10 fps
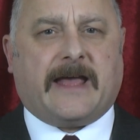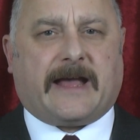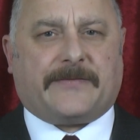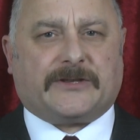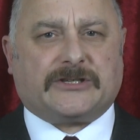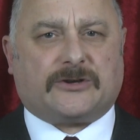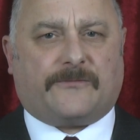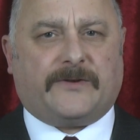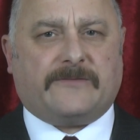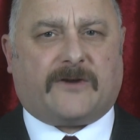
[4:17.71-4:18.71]
and the
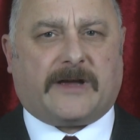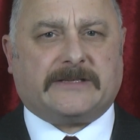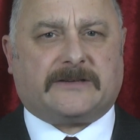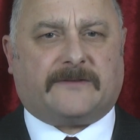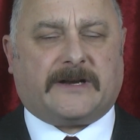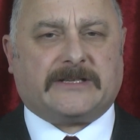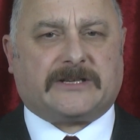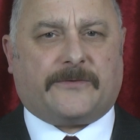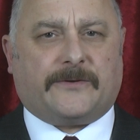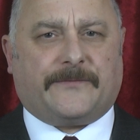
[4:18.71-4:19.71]
sovereign right to run its
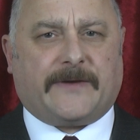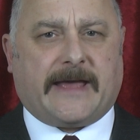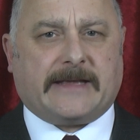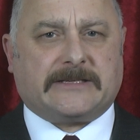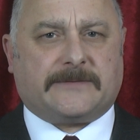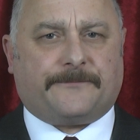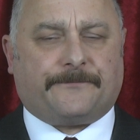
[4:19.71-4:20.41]
own affairs.